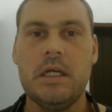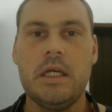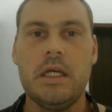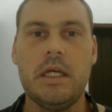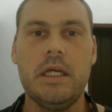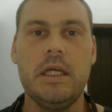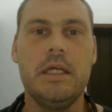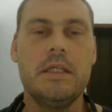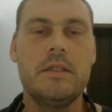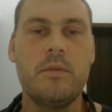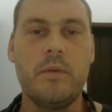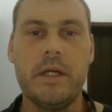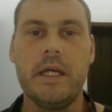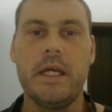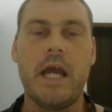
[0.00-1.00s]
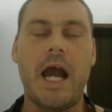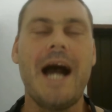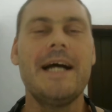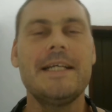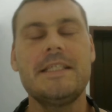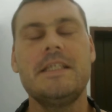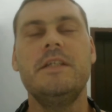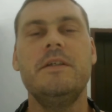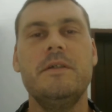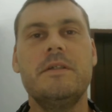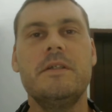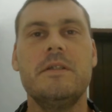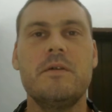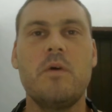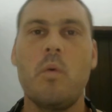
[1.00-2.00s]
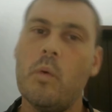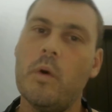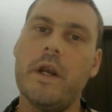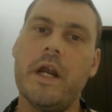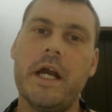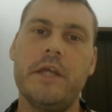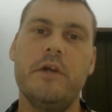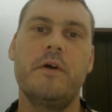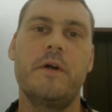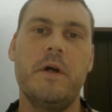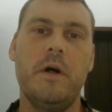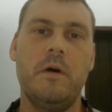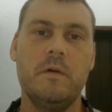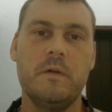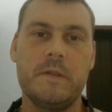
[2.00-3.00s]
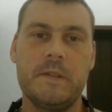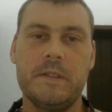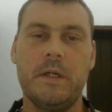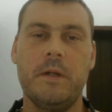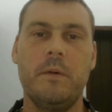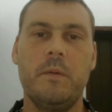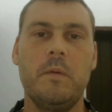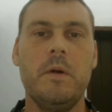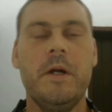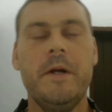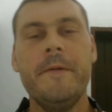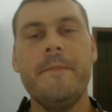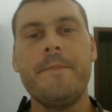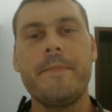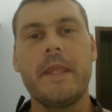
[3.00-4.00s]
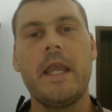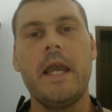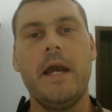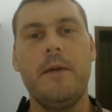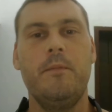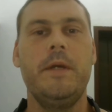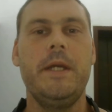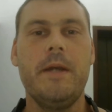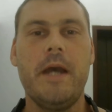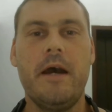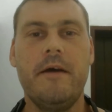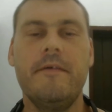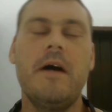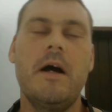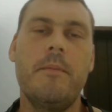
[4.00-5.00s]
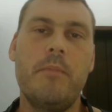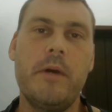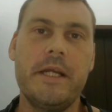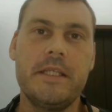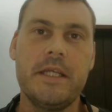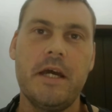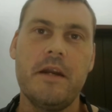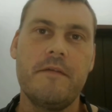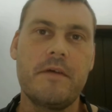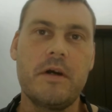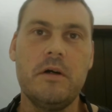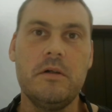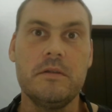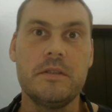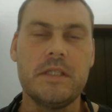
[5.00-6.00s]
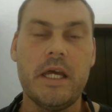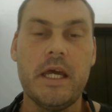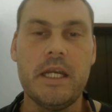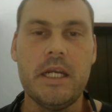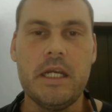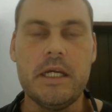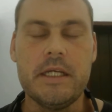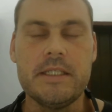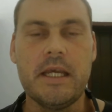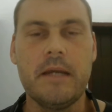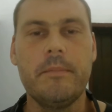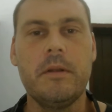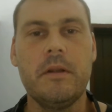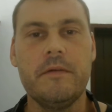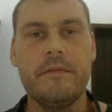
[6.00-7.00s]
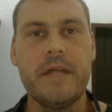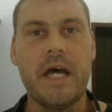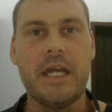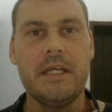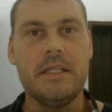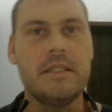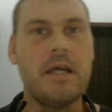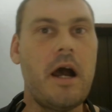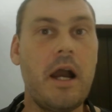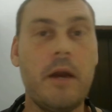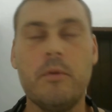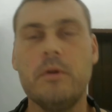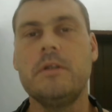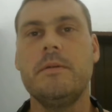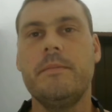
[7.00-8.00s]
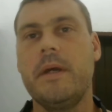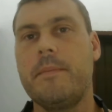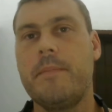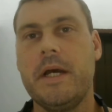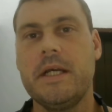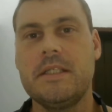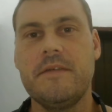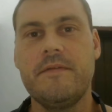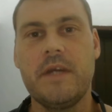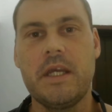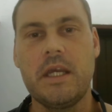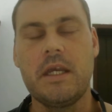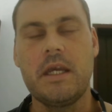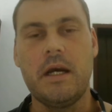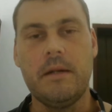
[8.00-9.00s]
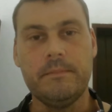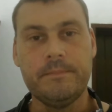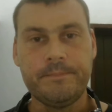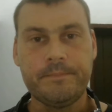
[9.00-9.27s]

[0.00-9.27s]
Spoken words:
is we ask the users, what are your goals? And we have a breakdown of goals. And an example of that is, I want to make passive income.